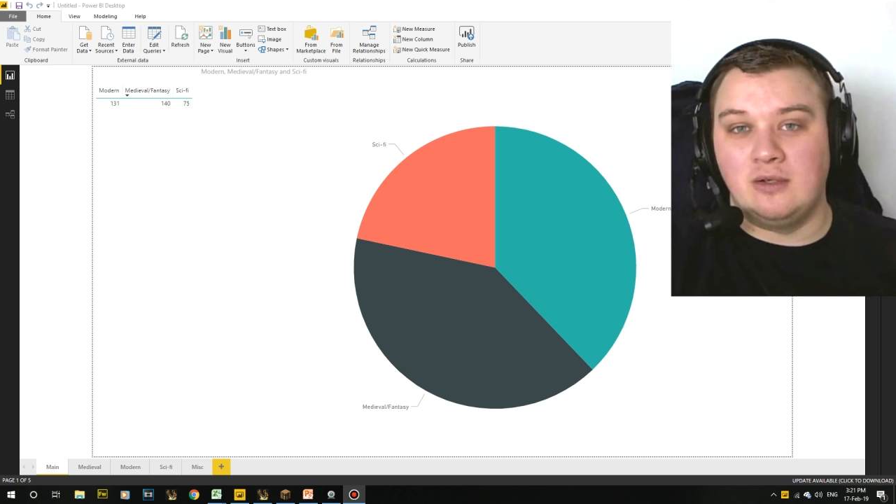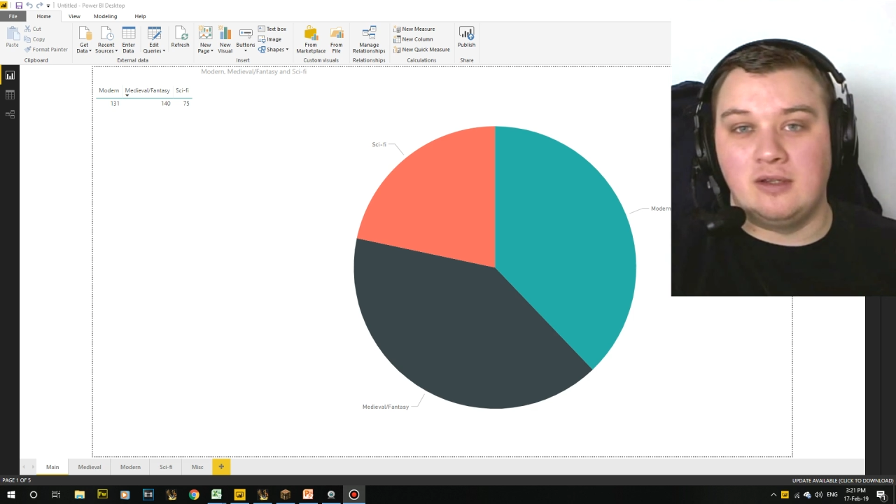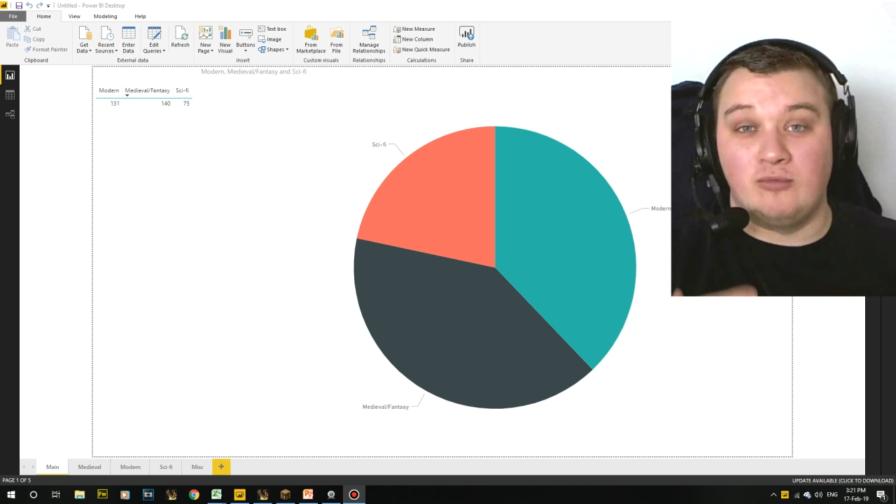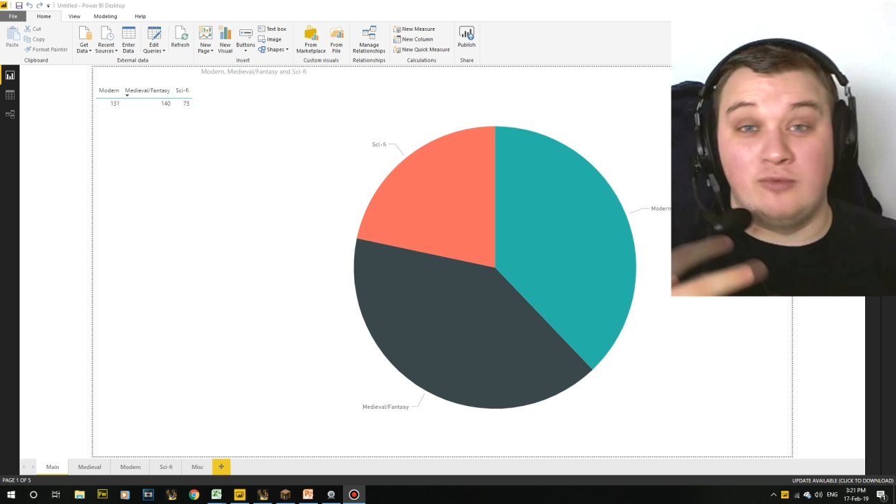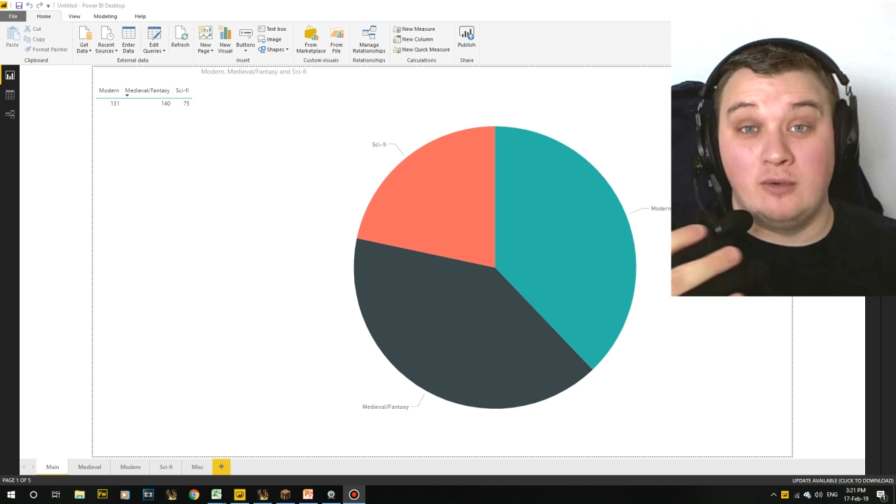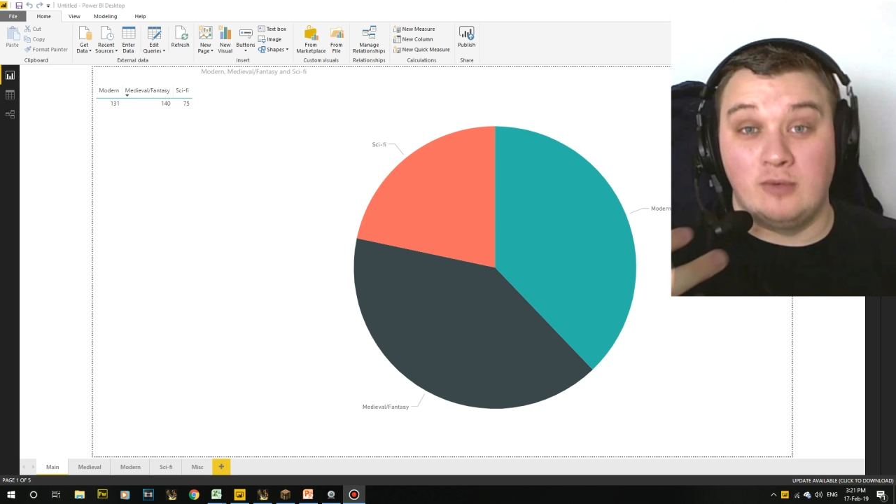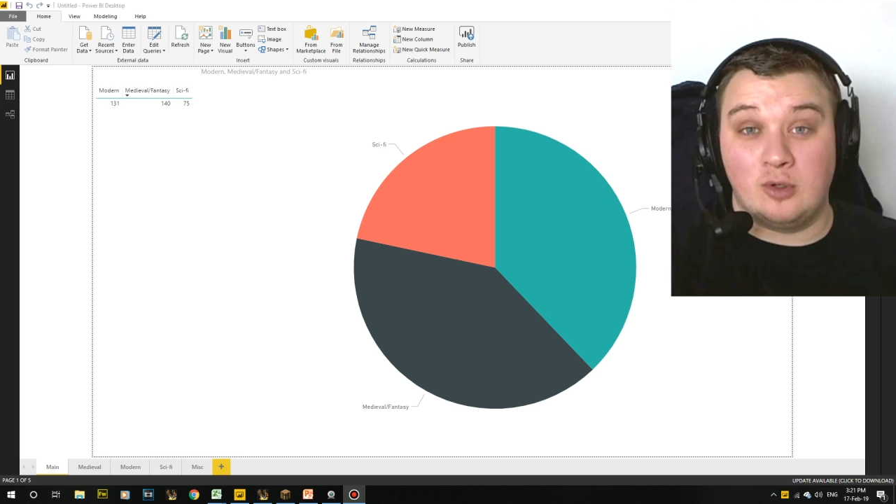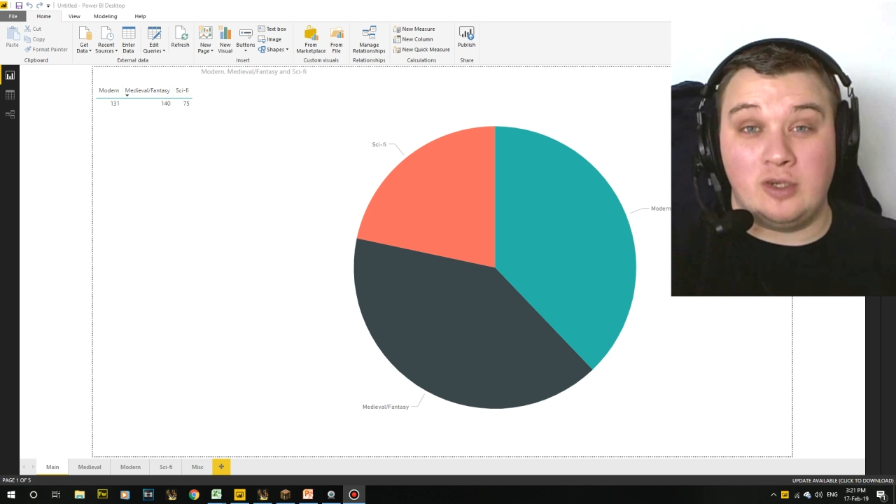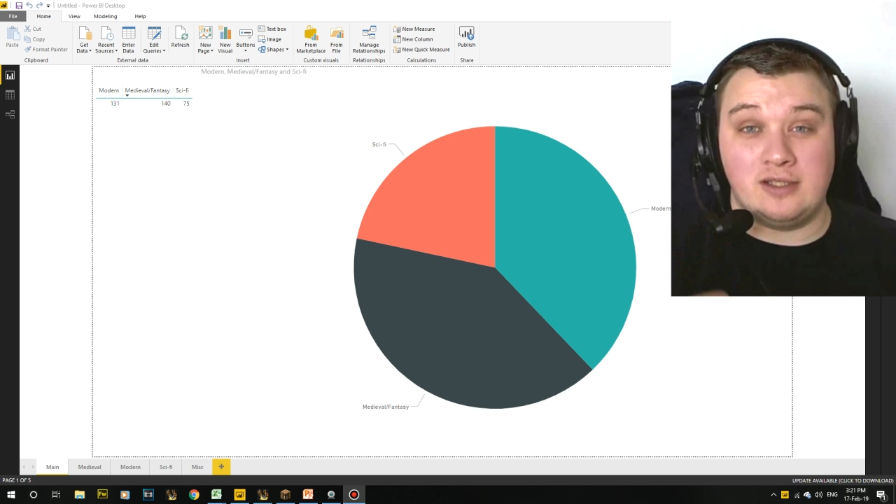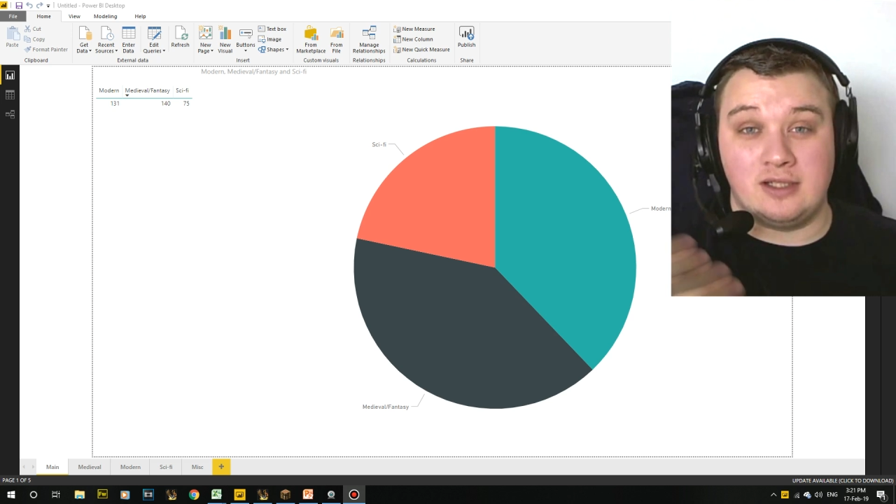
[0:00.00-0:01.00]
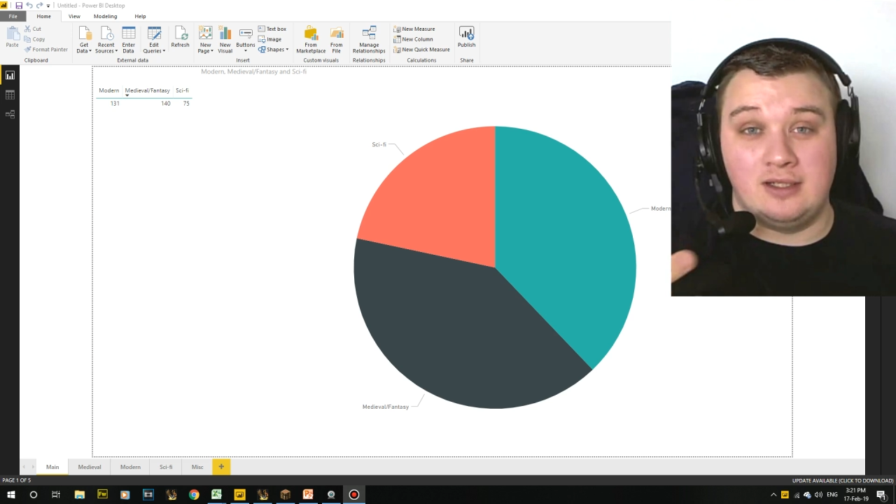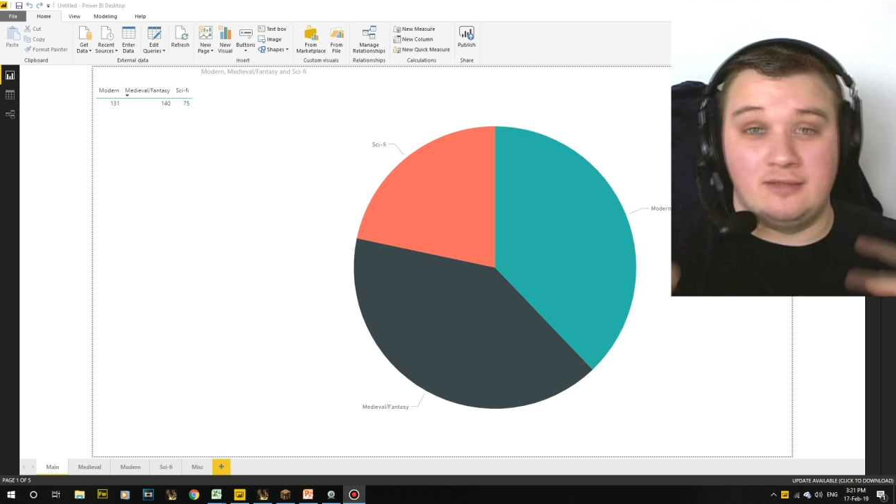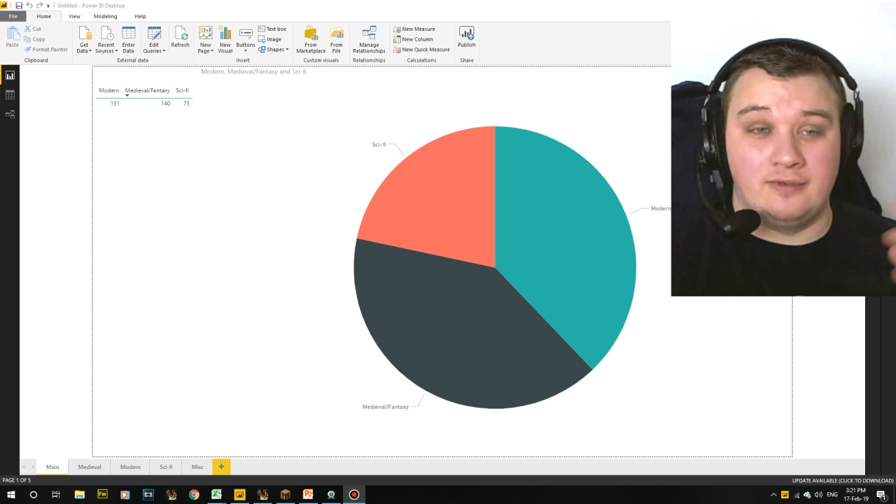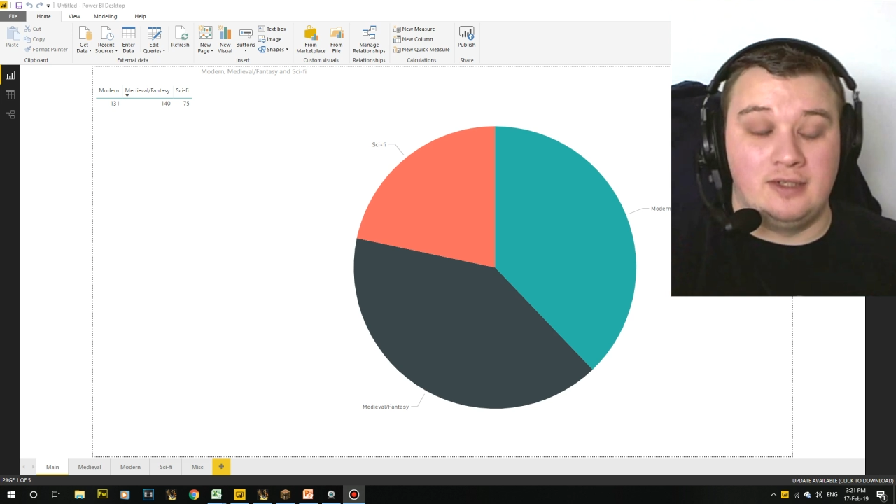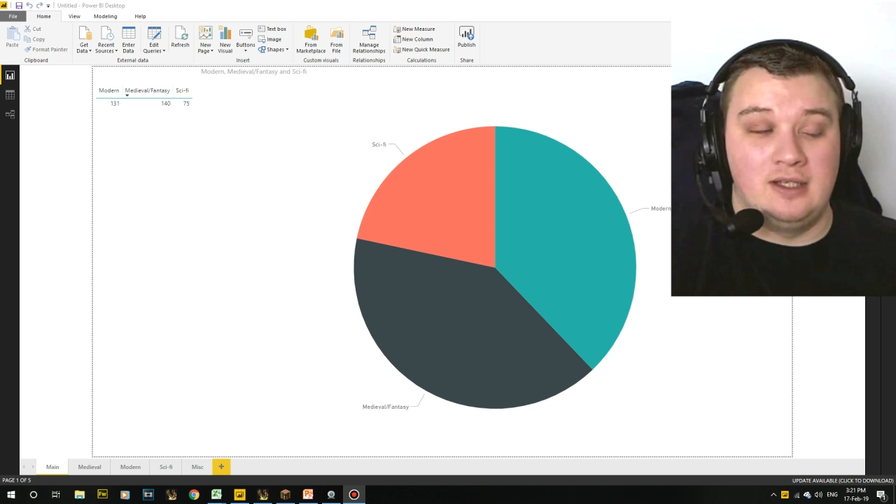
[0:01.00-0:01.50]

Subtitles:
that vote request kind of